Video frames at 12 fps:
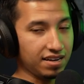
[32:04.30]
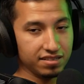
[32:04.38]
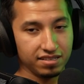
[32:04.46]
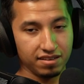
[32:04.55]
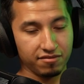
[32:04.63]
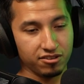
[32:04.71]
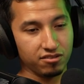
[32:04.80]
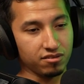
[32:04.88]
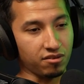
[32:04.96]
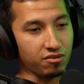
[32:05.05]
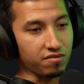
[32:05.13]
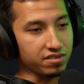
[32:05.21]
I say for sure
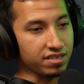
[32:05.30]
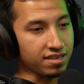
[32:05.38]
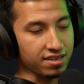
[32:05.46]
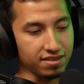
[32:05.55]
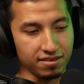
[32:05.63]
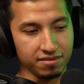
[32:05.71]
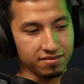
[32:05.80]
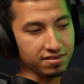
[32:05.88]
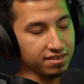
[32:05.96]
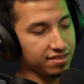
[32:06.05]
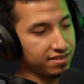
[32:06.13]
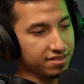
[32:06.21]
don't overthink it though,
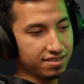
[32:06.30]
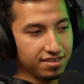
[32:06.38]
because I feel